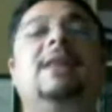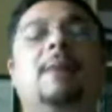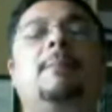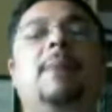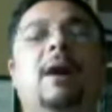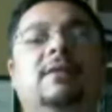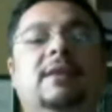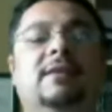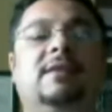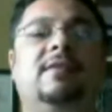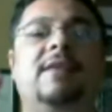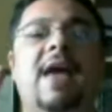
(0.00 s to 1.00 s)
thing about this
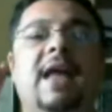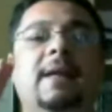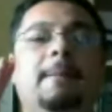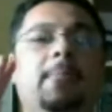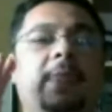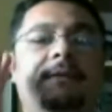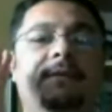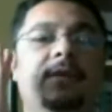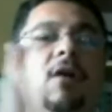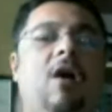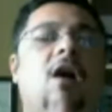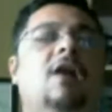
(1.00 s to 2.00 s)
is that if
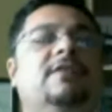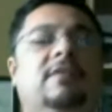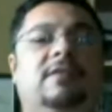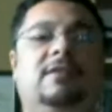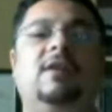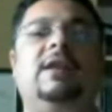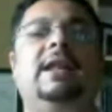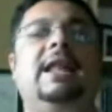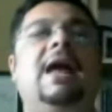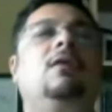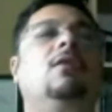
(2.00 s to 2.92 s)
you are just starting out